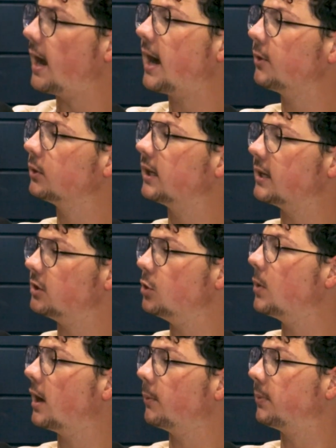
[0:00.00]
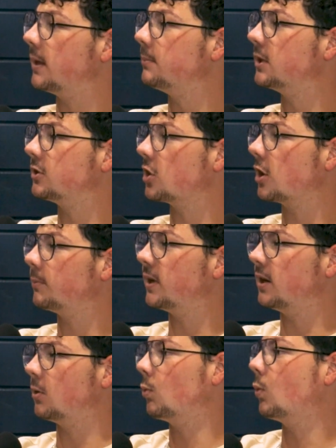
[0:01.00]
how can you help them
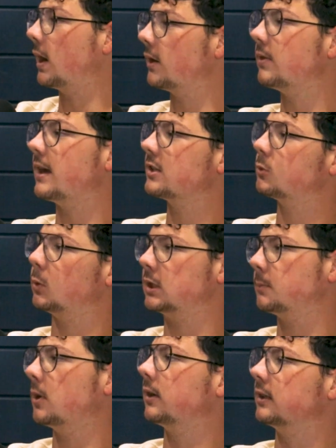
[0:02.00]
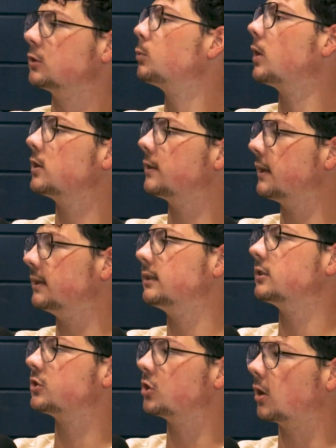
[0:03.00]
determine where that sweet spot is? Where do they
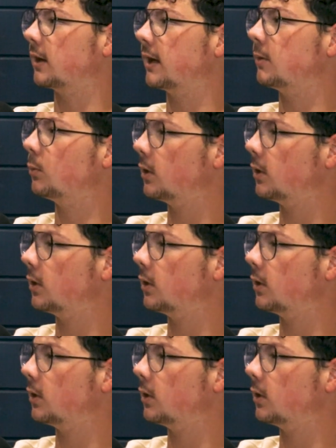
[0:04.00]
need to start at?